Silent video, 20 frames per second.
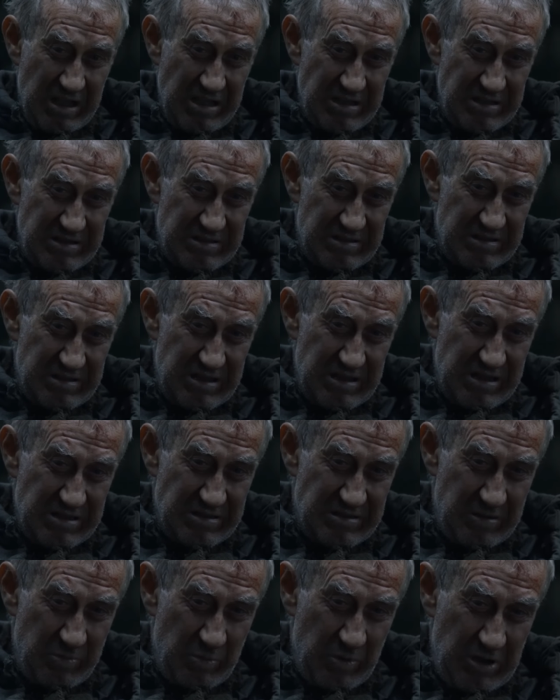for something
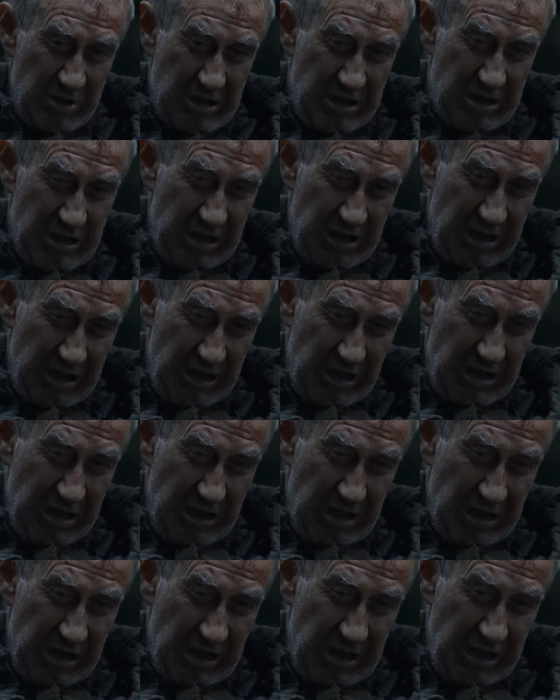other than
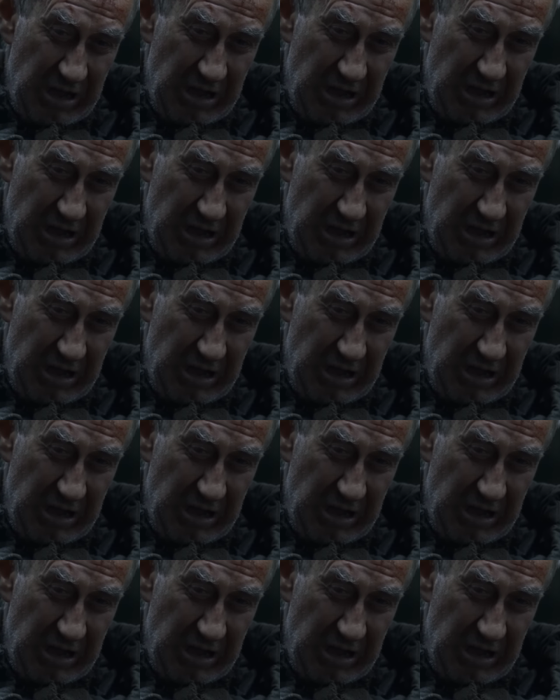violence.